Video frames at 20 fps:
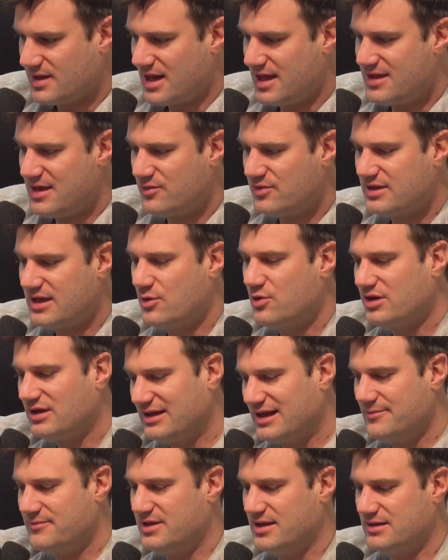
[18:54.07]
And then they
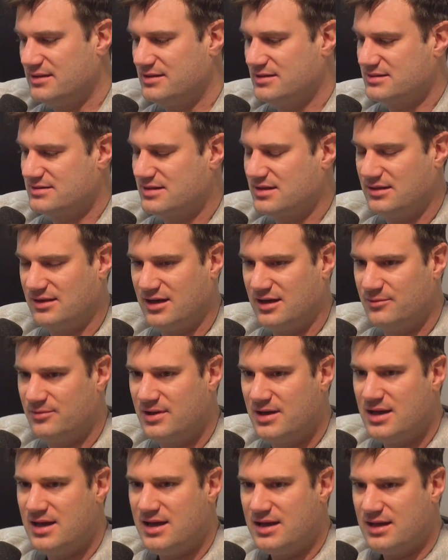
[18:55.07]
wouldn't let me into this
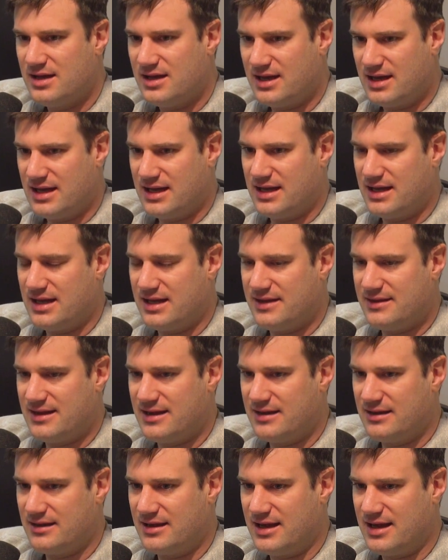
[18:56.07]
club. Yeah.
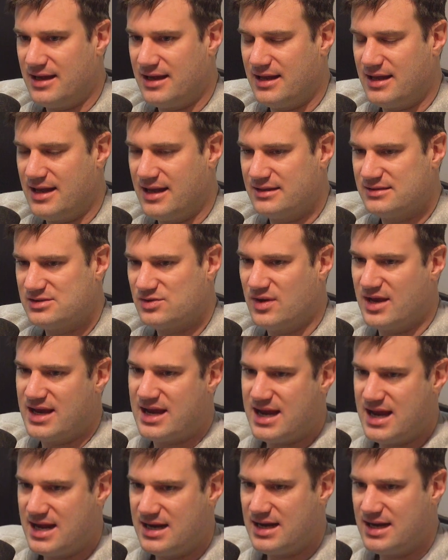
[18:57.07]
That, uh, and so I
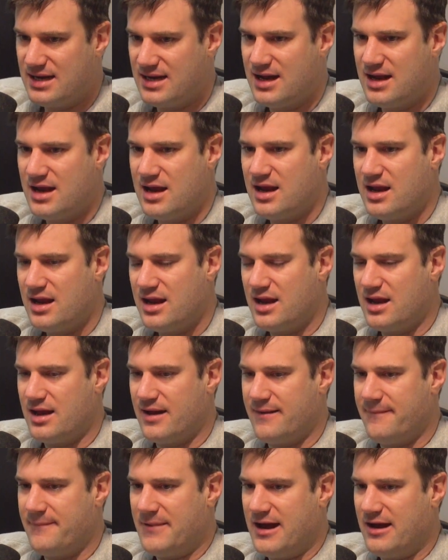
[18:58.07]
hid it
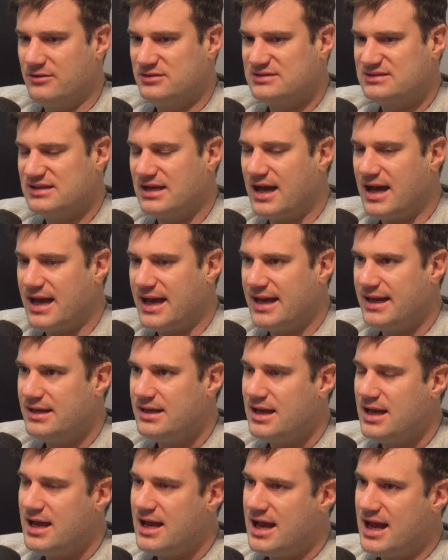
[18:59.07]
um,
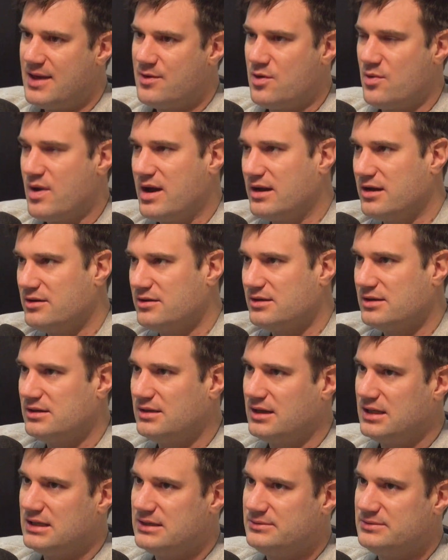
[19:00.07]
outside, and we went into the
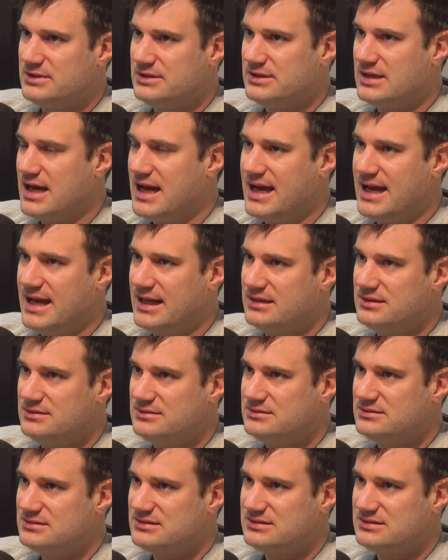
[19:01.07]
club, and I hadn't